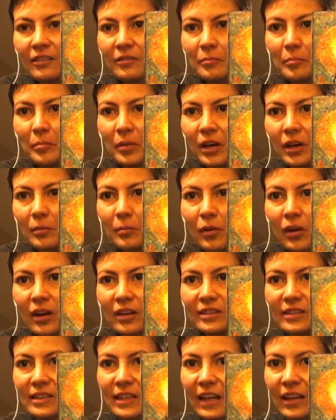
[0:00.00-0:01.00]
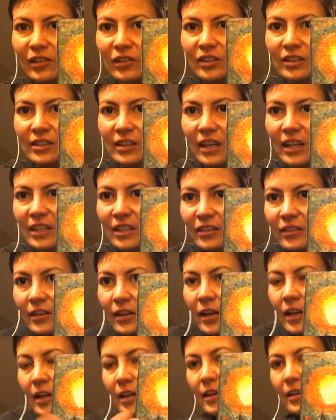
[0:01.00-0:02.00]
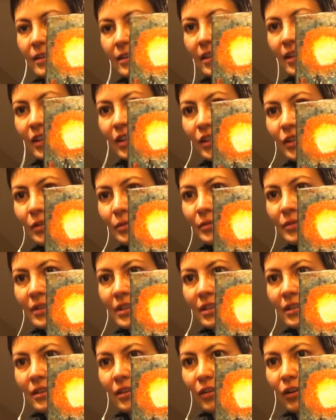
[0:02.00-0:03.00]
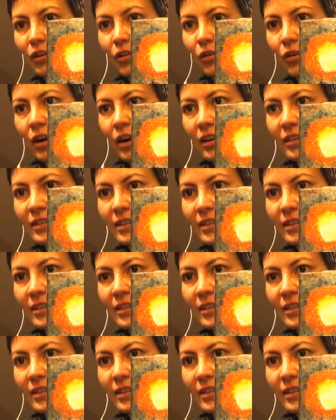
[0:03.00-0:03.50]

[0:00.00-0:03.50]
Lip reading: Bob Ross style, just kind of used it across.